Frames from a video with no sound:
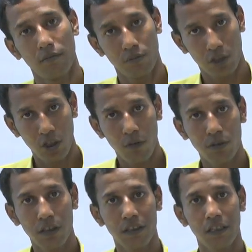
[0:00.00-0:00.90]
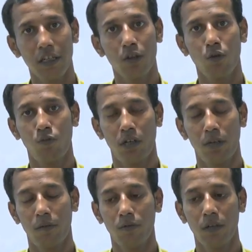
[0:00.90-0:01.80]
Synopsys EDA tool,
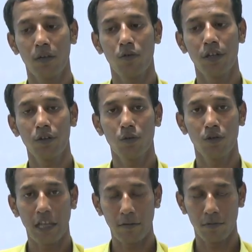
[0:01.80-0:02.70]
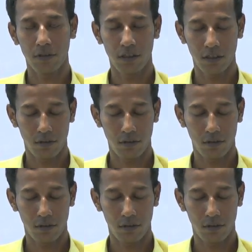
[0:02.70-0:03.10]
whatever we are going to, that means that